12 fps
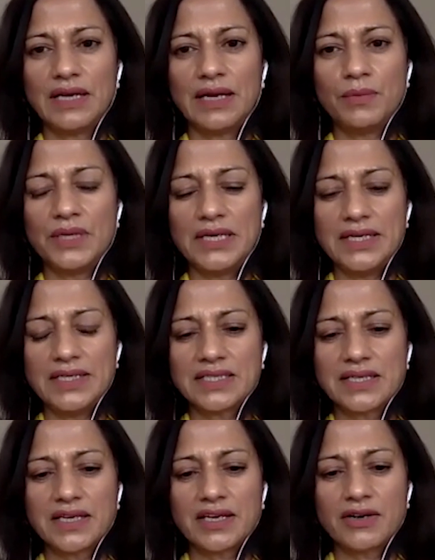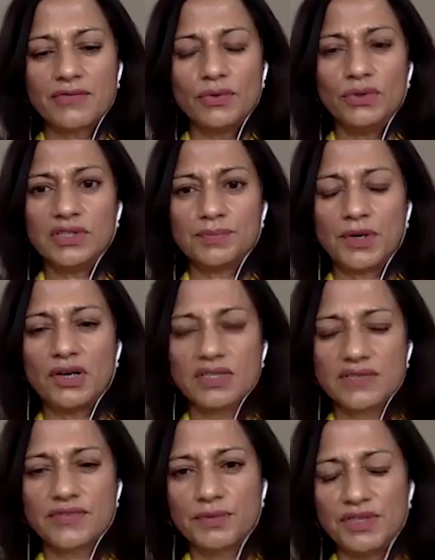And we need to take care of all the
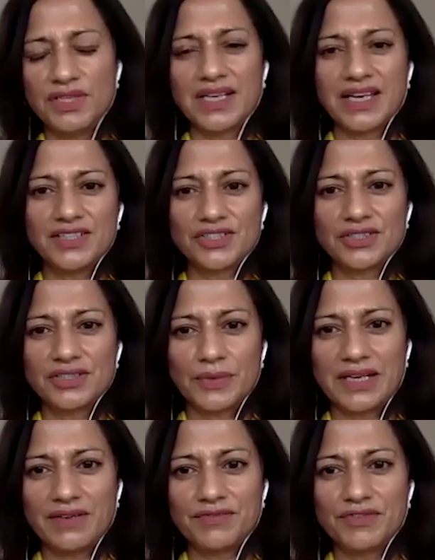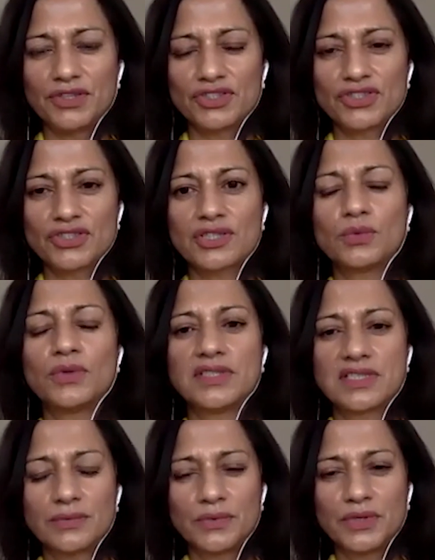parts of communication that we have, not just the
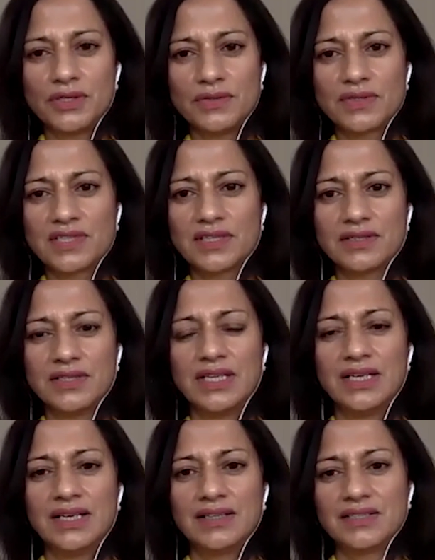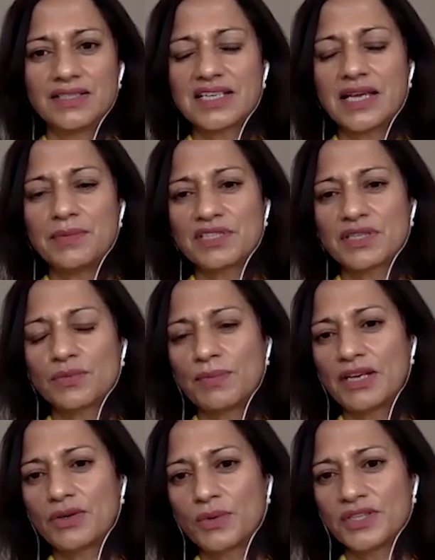words that we use and the statements that we
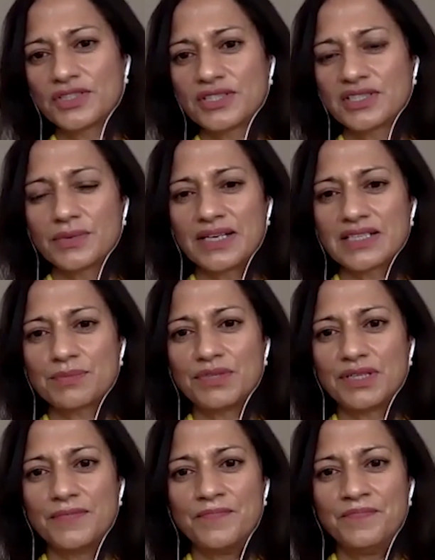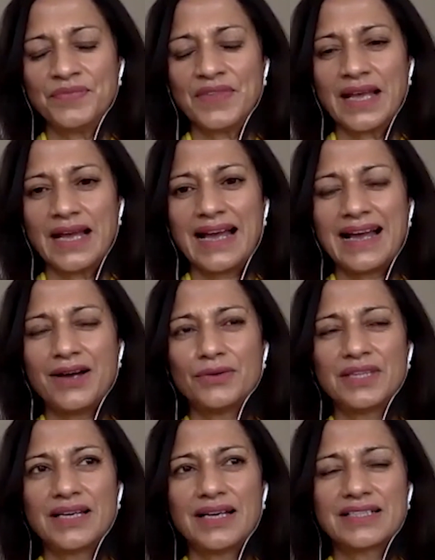make or questions that we ask, but how
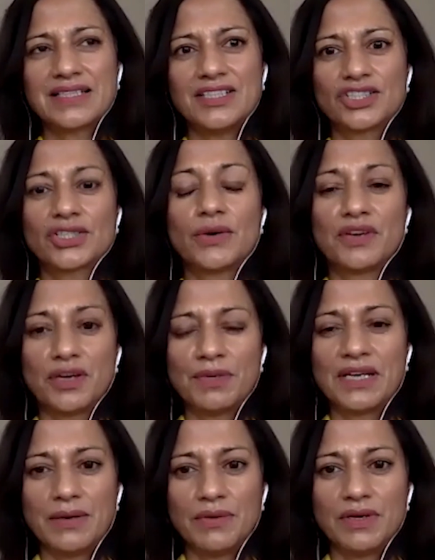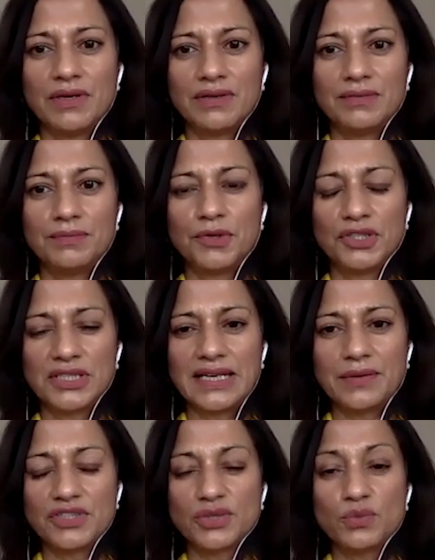that is showing up in our body
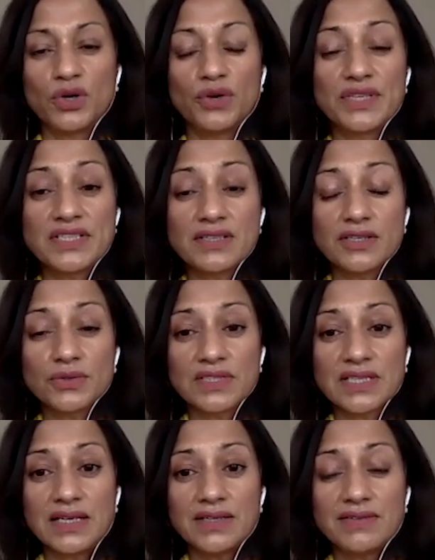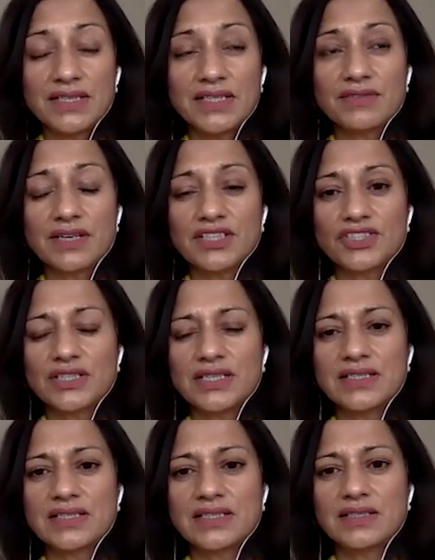language. And what research will tell you, Ninder, actually,
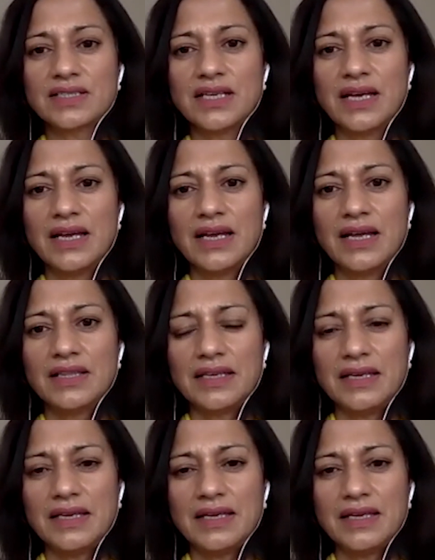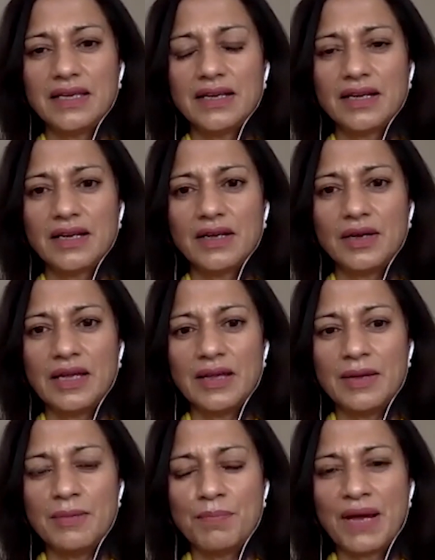is that the
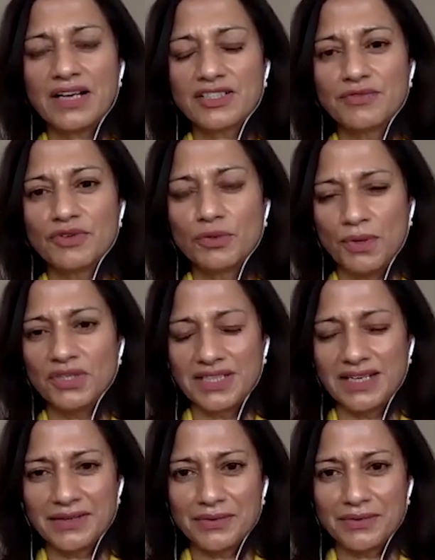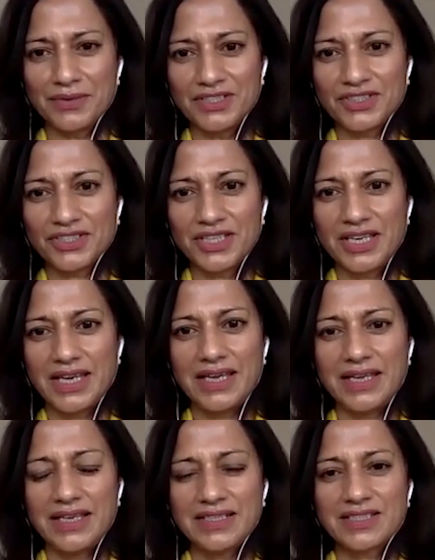impact of your body language
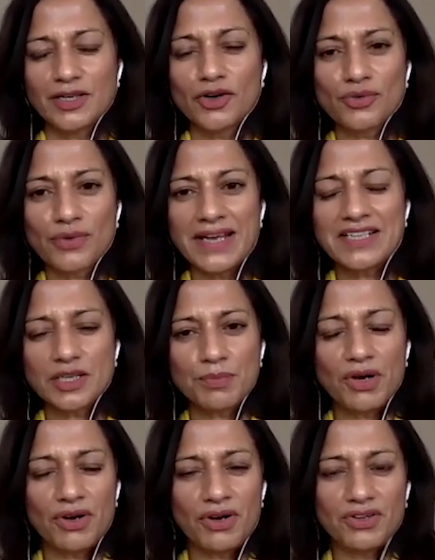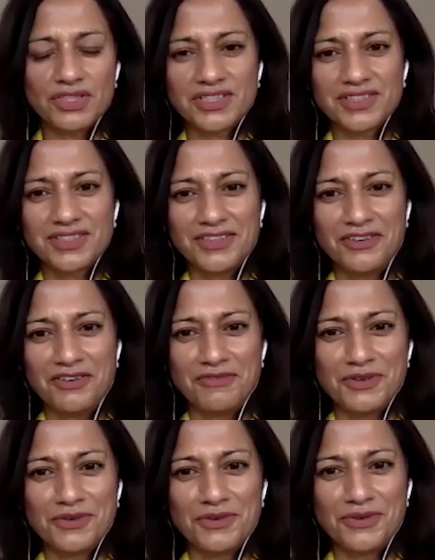is the greater part of
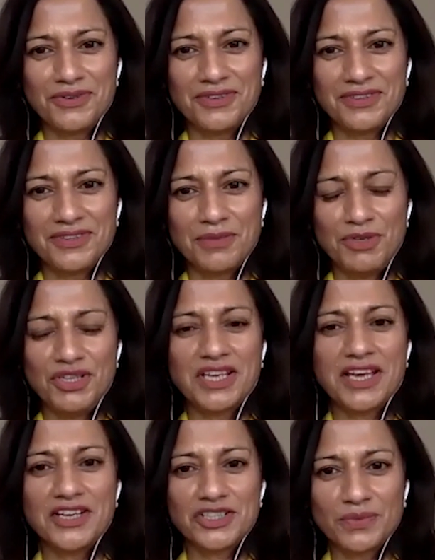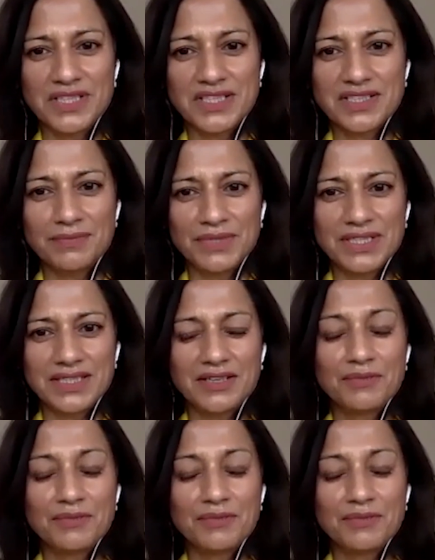your communication with somebody